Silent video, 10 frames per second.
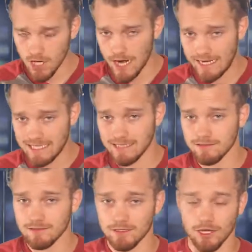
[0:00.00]
All right, guys.
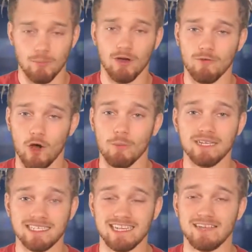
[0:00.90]
Above all,
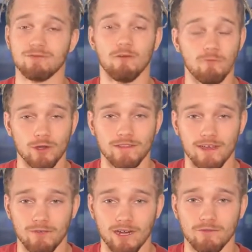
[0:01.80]
be safe. Avoid
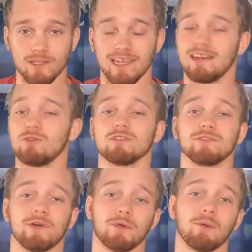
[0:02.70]
that fight if you can, or
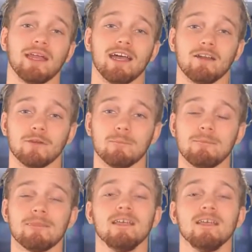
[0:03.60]
talk your way out of it.